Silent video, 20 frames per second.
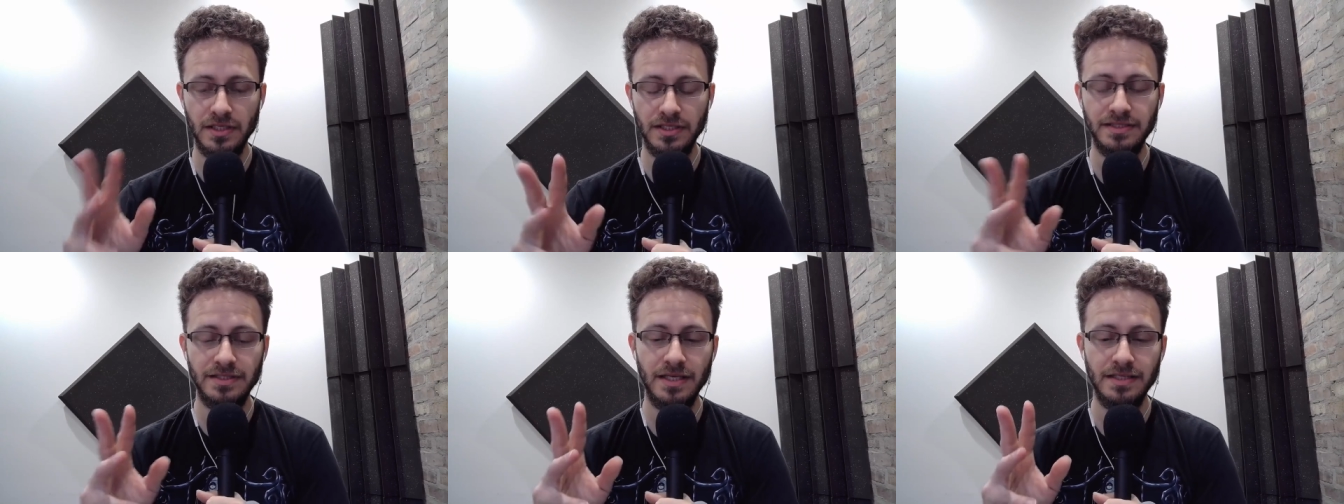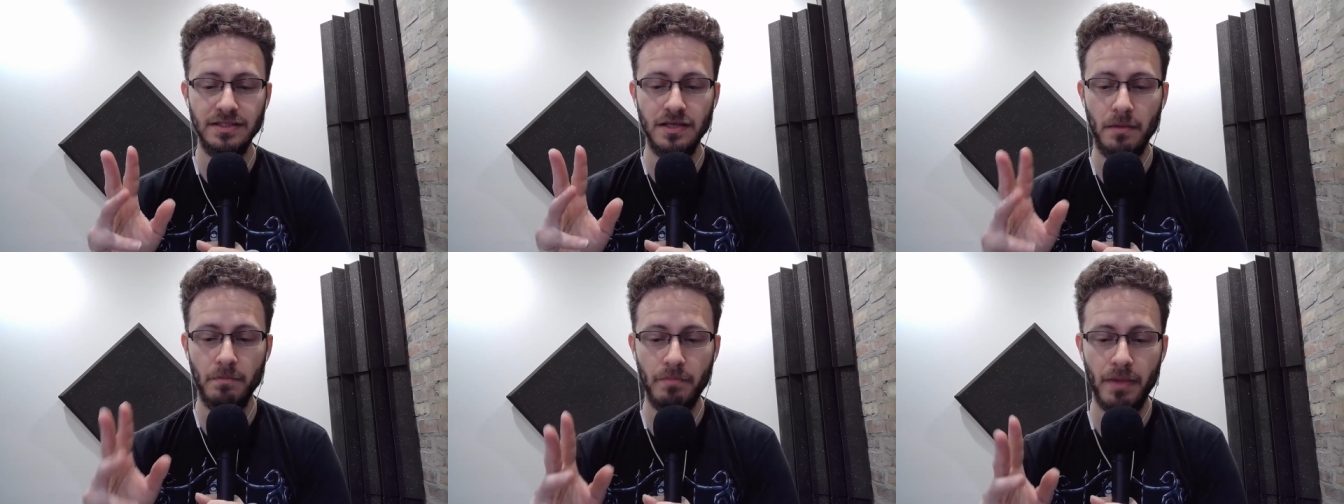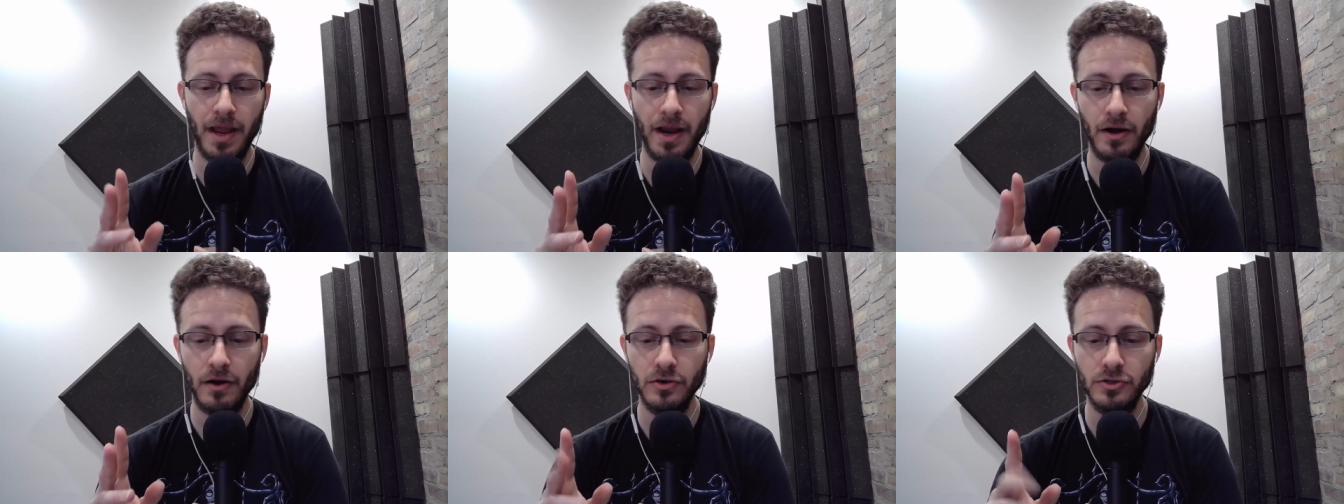it says
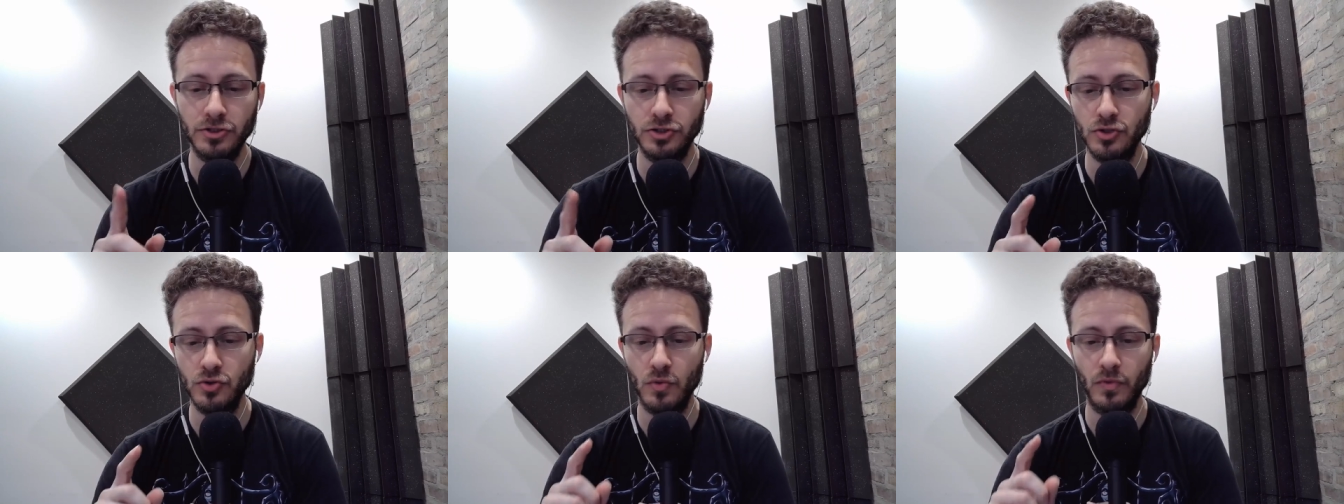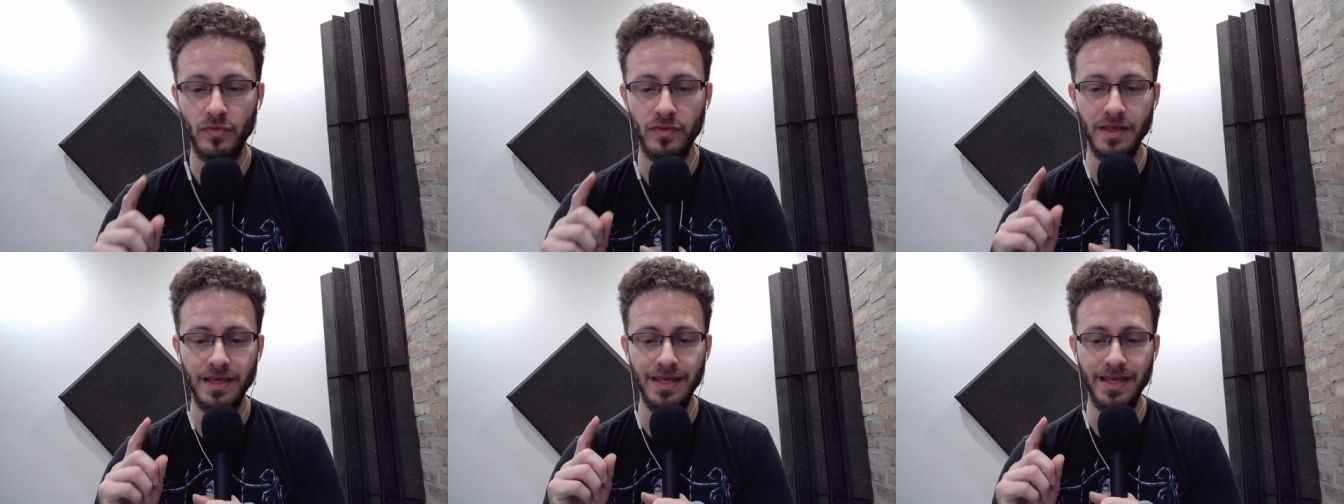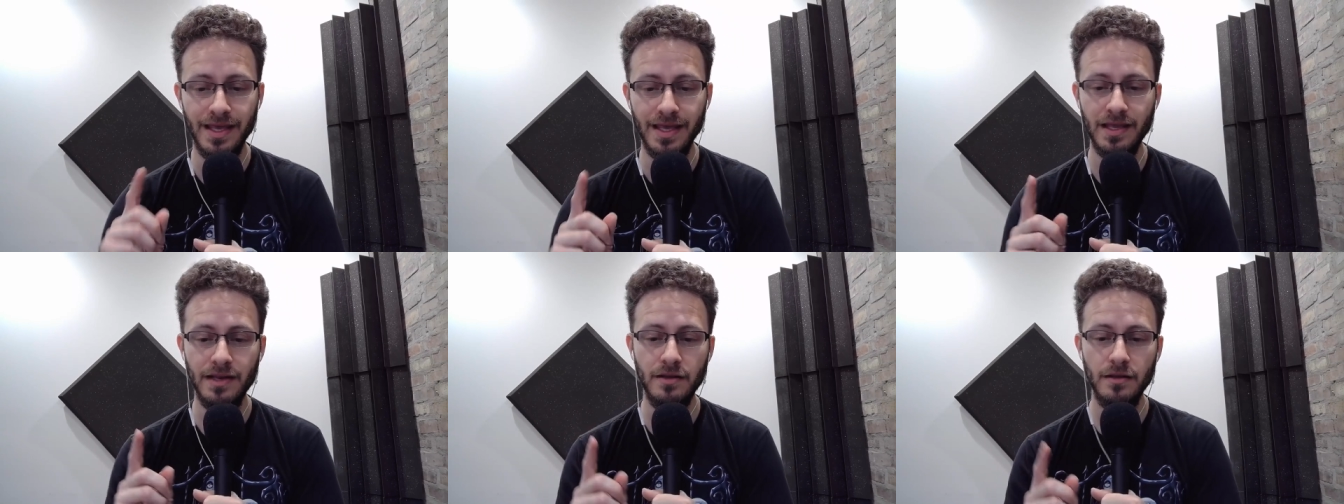compare to the
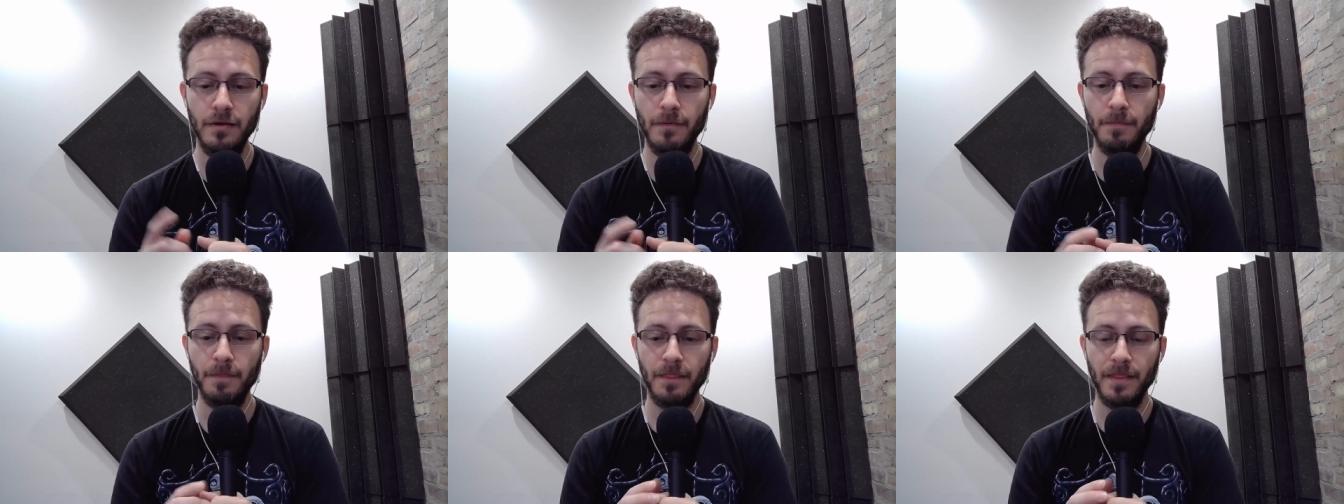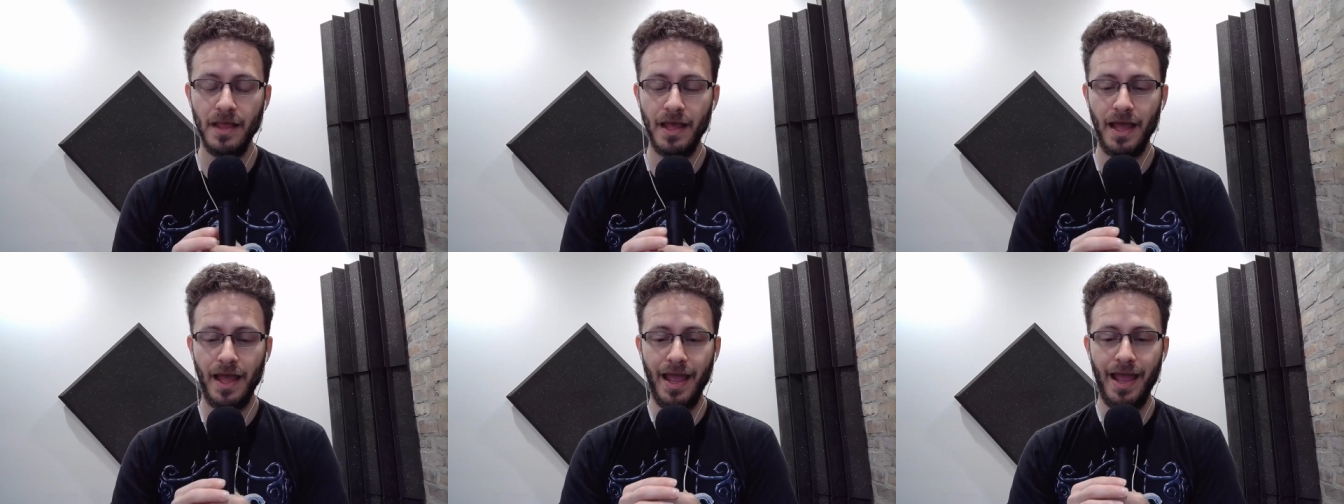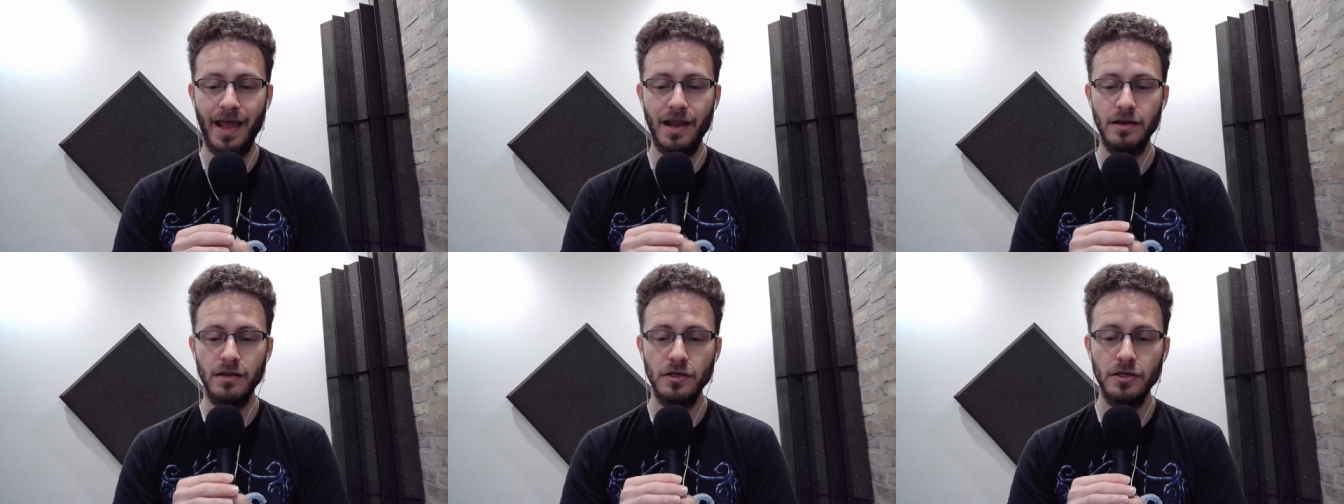id
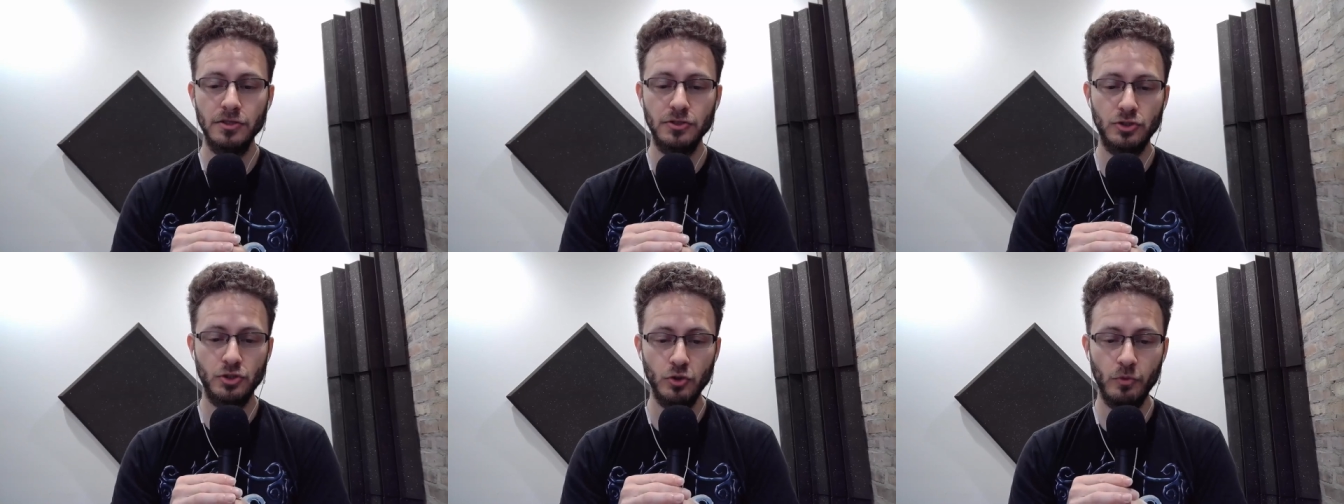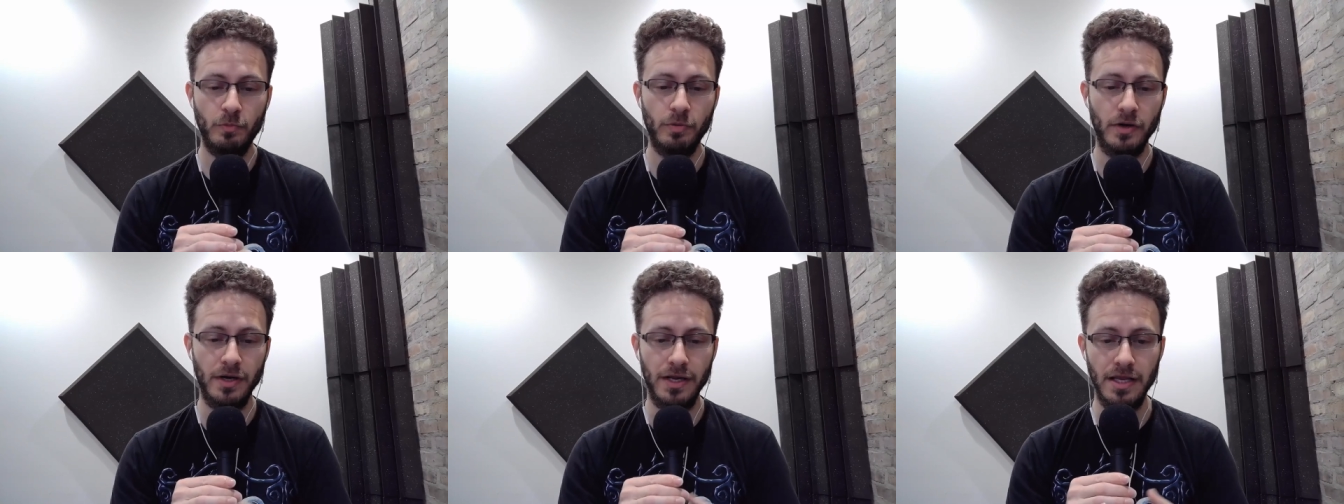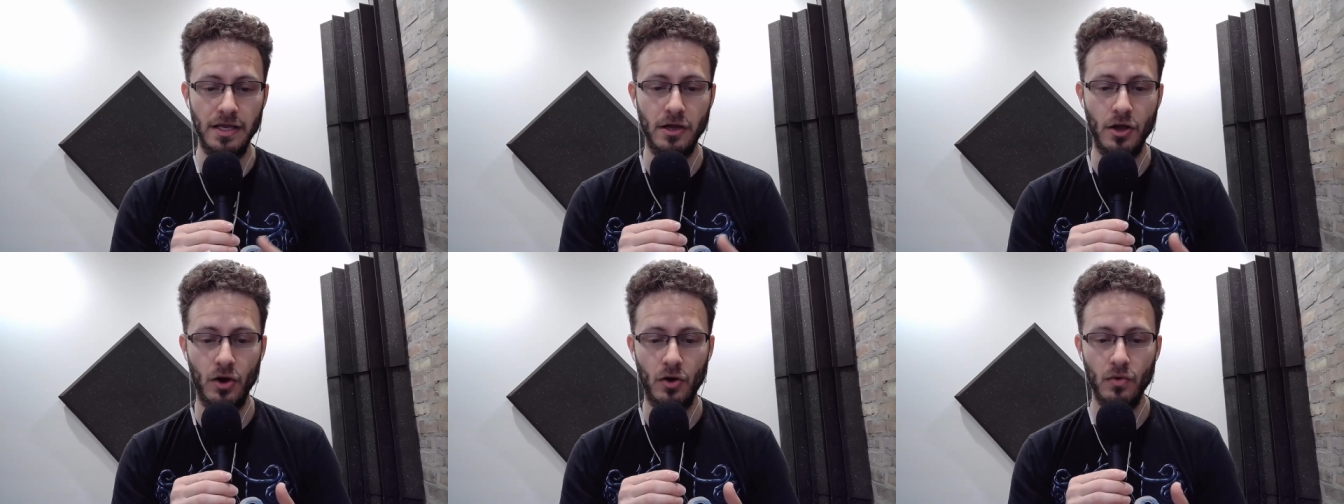and
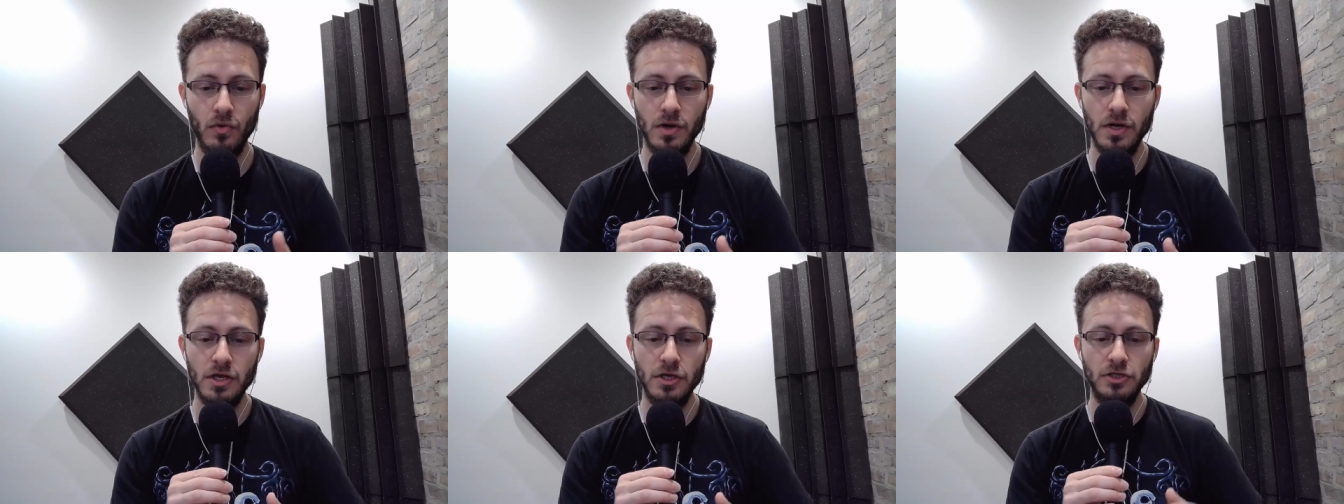superego.